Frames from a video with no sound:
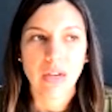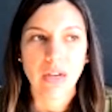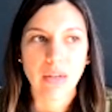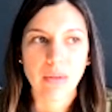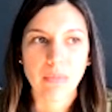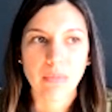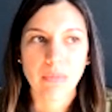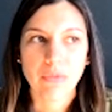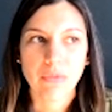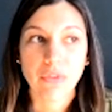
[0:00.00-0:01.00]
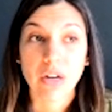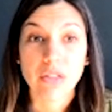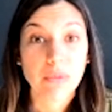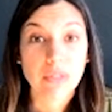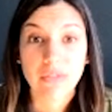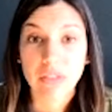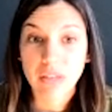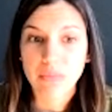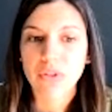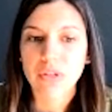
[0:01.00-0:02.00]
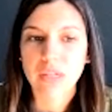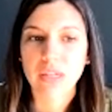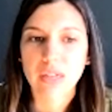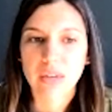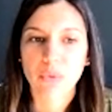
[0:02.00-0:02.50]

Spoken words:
For our specific community,